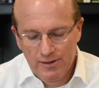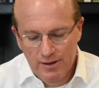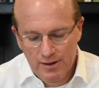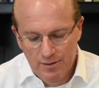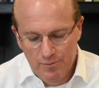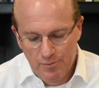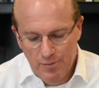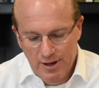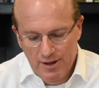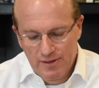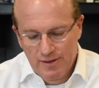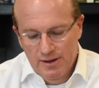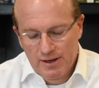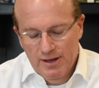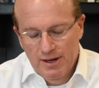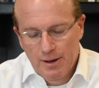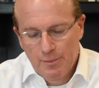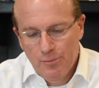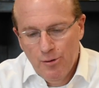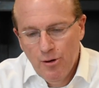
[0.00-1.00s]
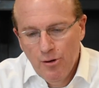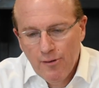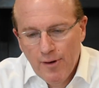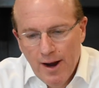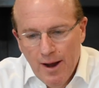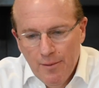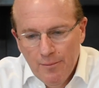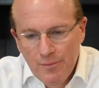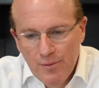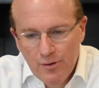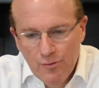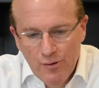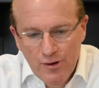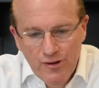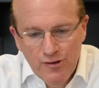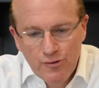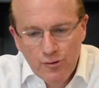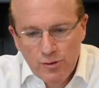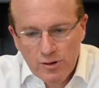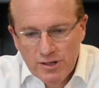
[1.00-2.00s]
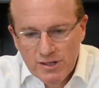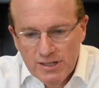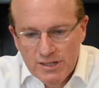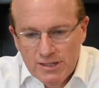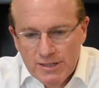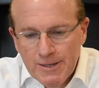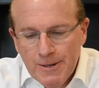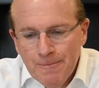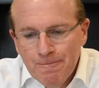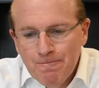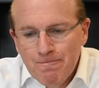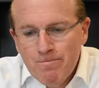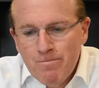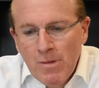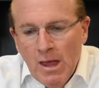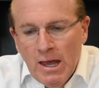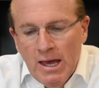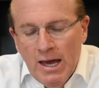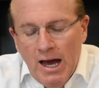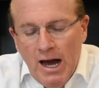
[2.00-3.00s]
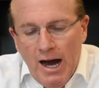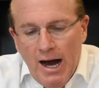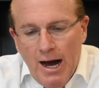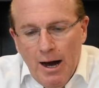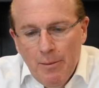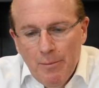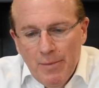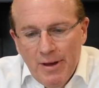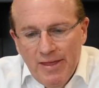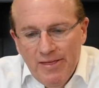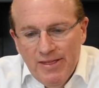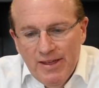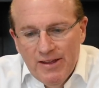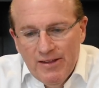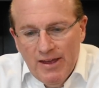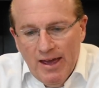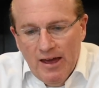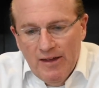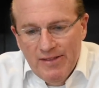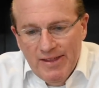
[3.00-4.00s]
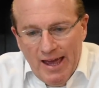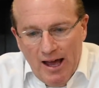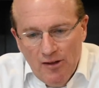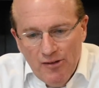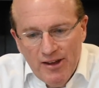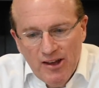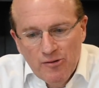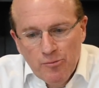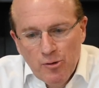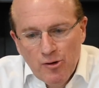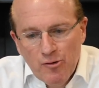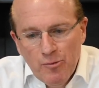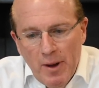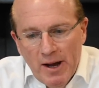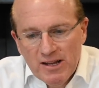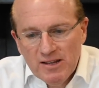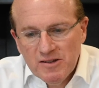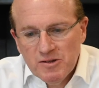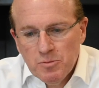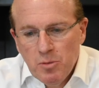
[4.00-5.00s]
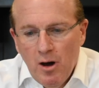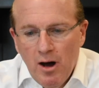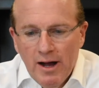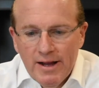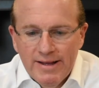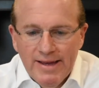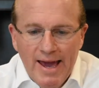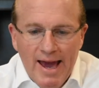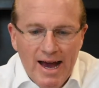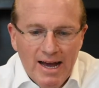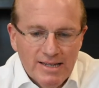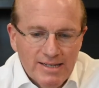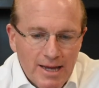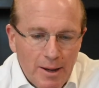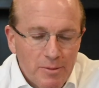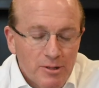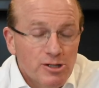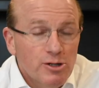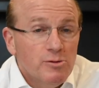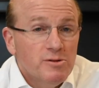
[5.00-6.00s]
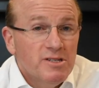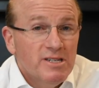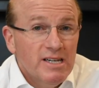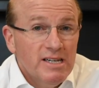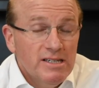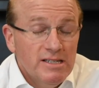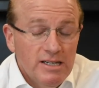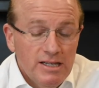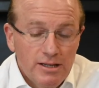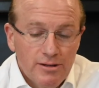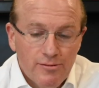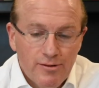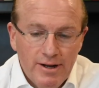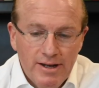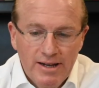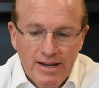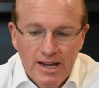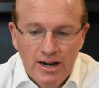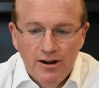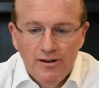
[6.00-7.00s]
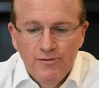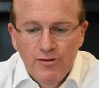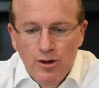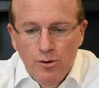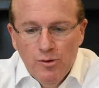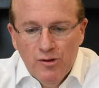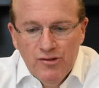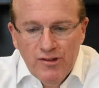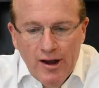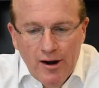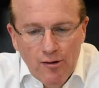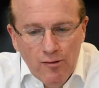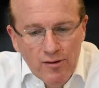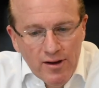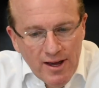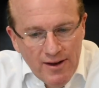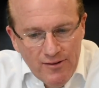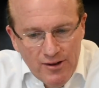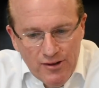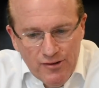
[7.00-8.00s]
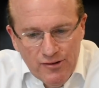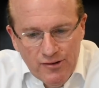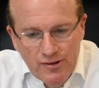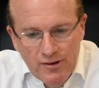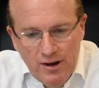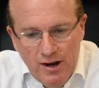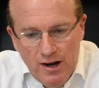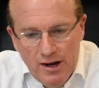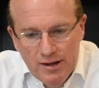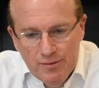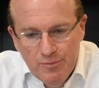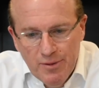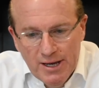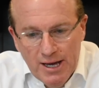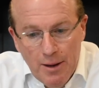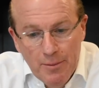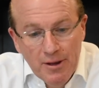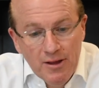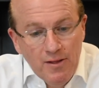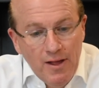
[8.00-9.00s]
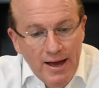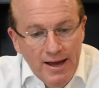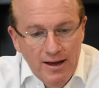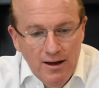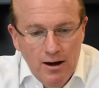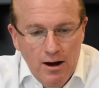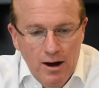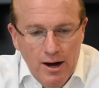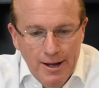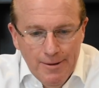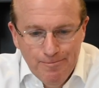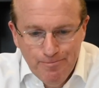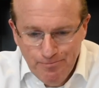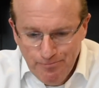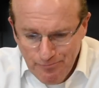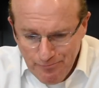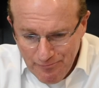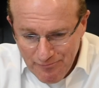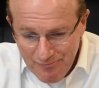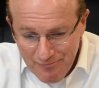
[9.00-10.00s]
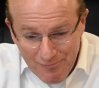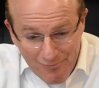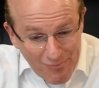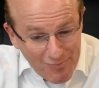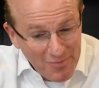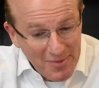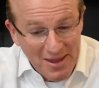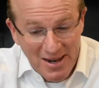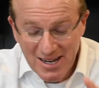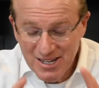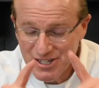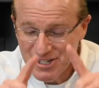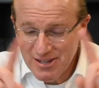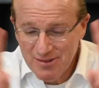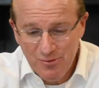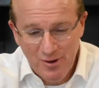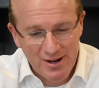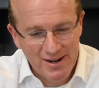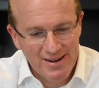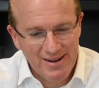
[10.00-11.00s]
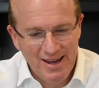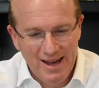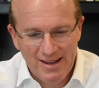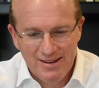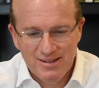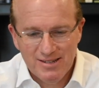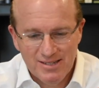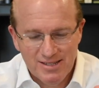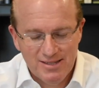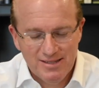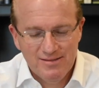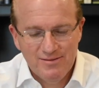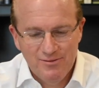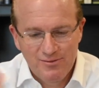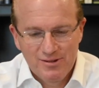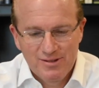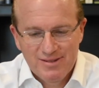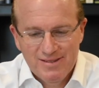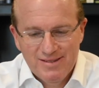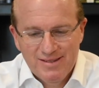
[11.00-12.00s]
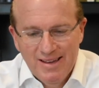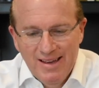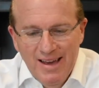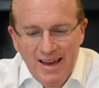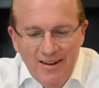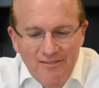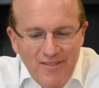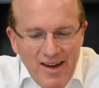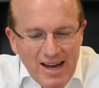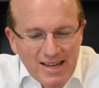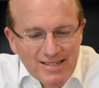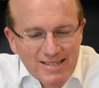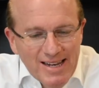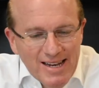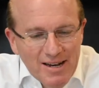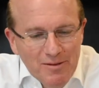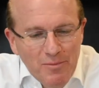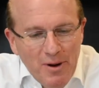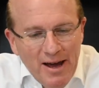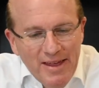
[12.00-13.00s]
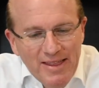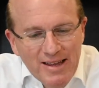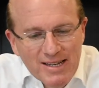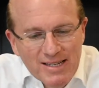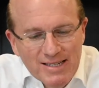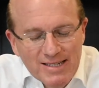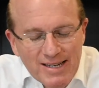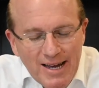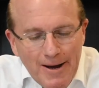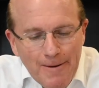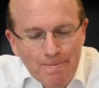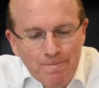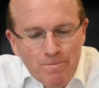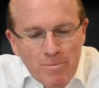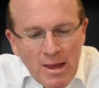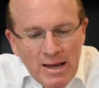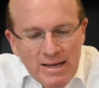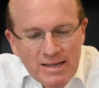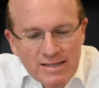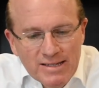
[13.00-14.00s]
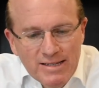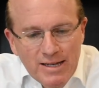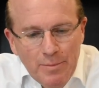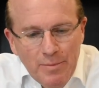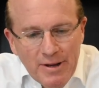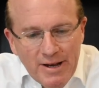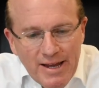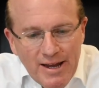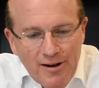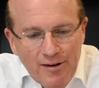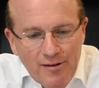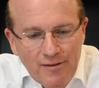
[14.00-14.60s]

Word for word: in the in the uh, program resources. Um, the, in the LDS Perspectives podcast, episode 63, an interview with Terryl Givens on becoming like God. I just wanted to, I just was fascinated by this uh, snippet